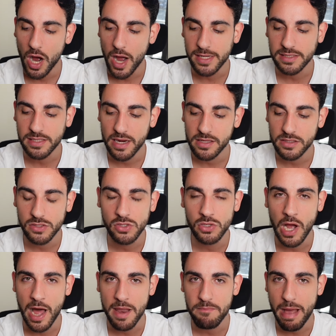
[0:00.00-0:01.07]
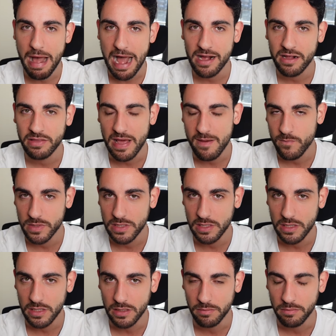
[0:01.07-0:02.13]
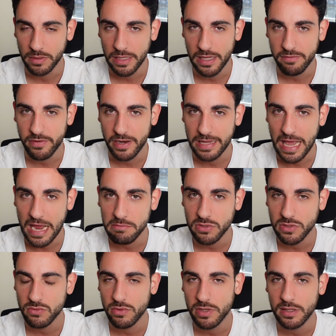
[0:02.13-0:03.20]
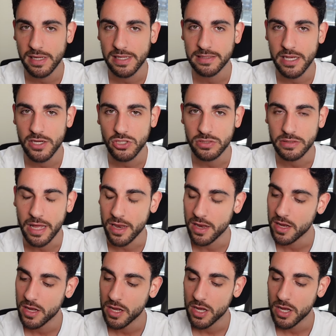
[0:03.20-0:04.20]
I started to unpack that particular belief, and I came to the realization that